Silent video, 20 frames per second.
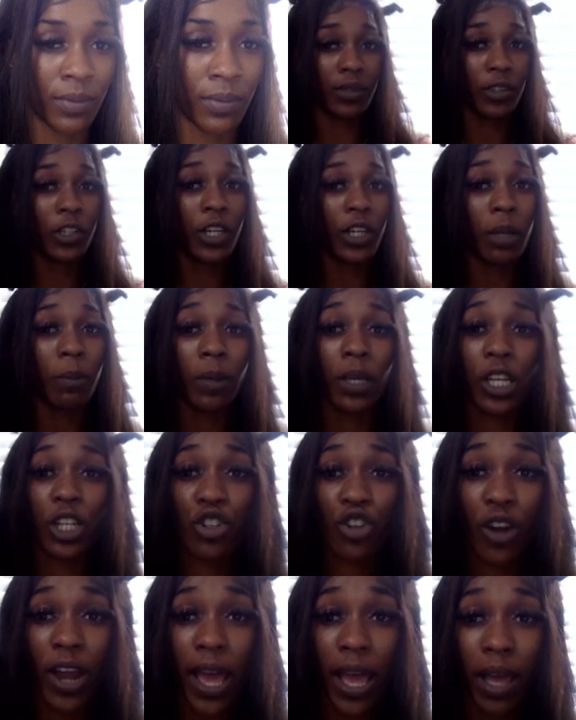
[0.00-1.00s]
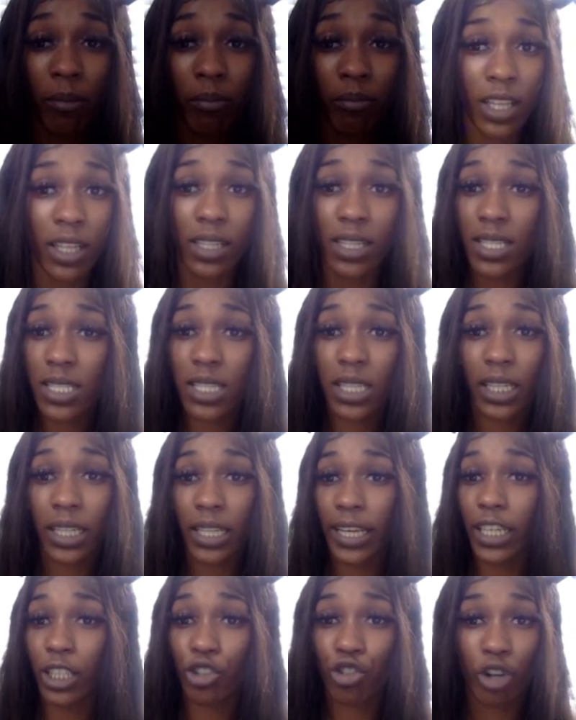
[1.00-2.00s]
Could it be a trap? This look
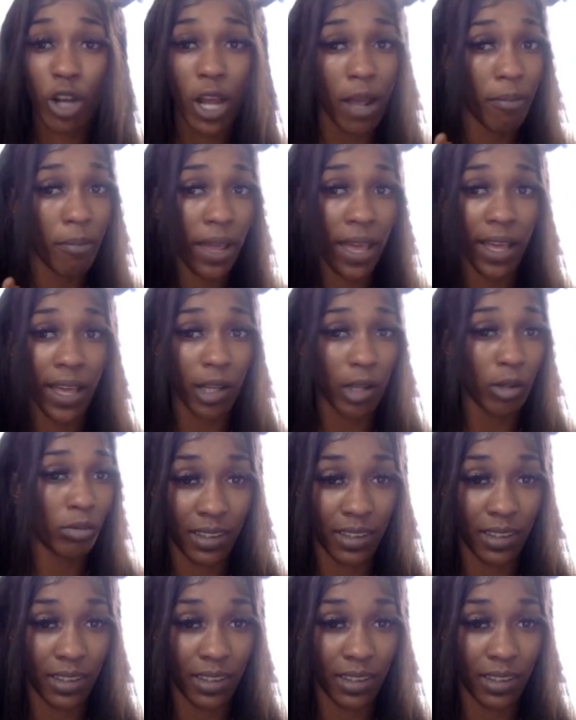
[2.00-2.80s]
like a trap now.